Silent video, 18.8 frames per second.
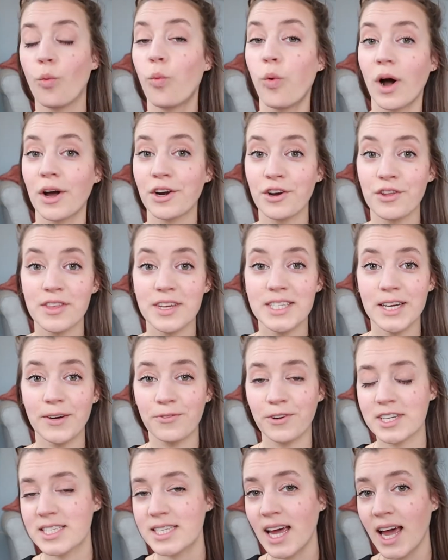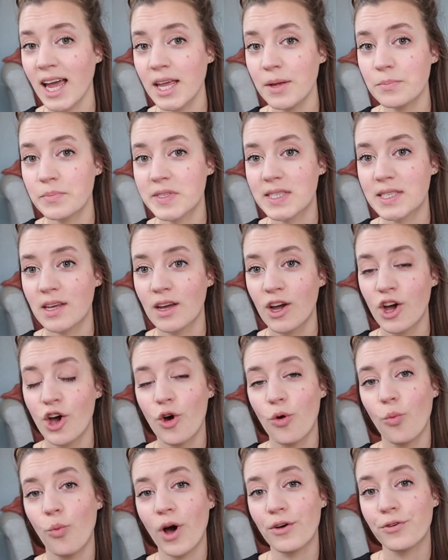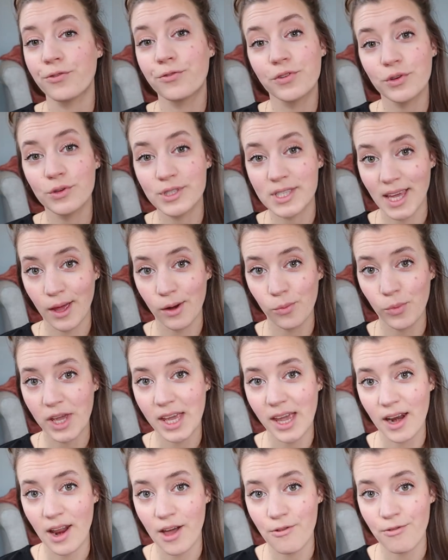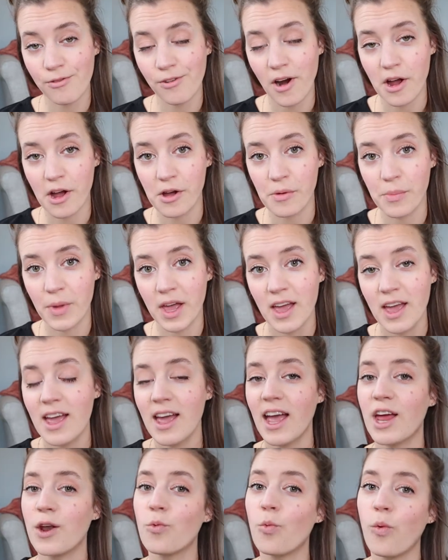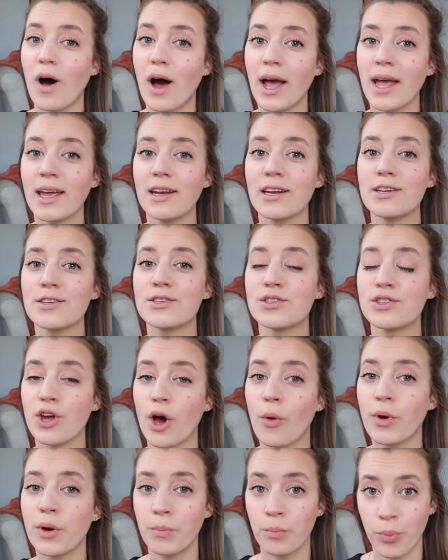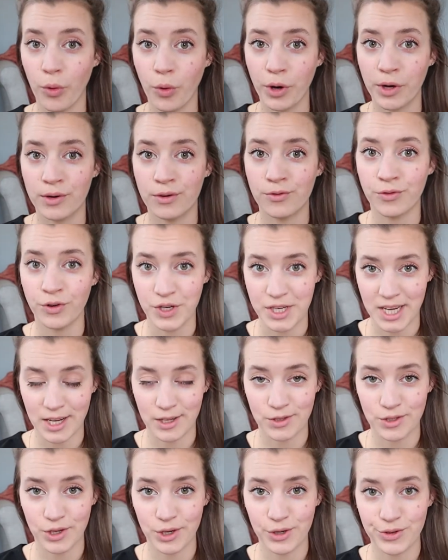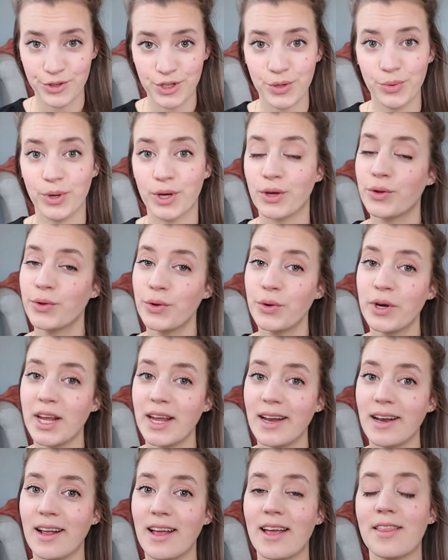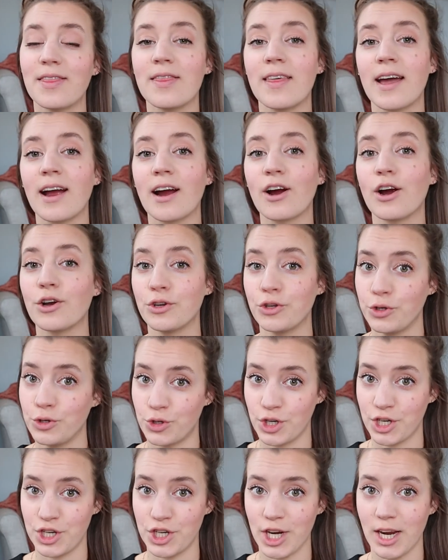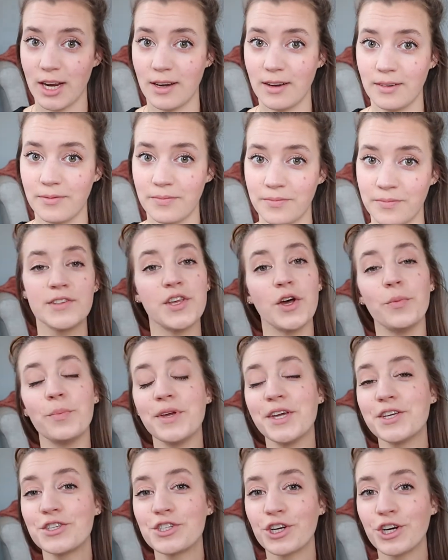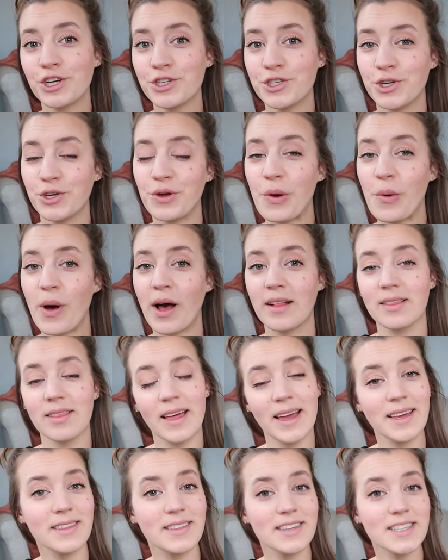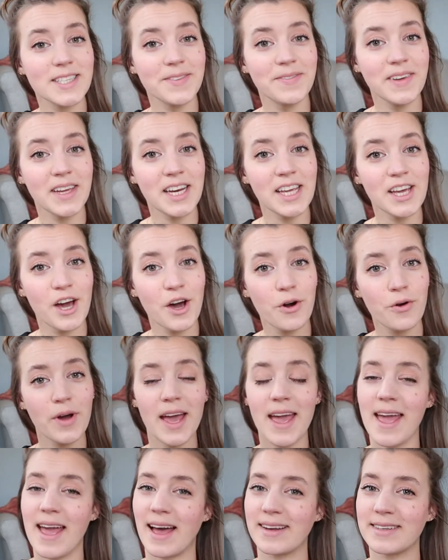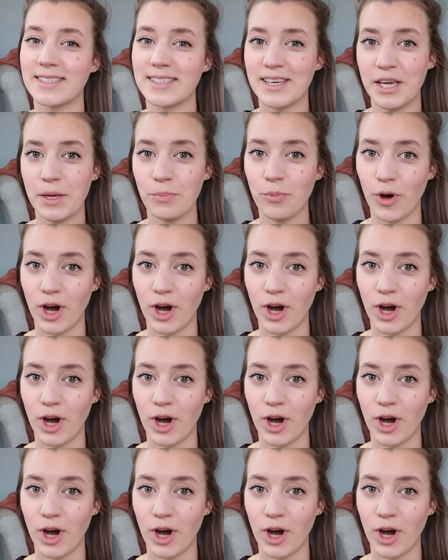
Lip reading: What are the different types? What foods can we get it from? And why it is so important for dancers to include it in their nutrition. So be sure to like this video and keep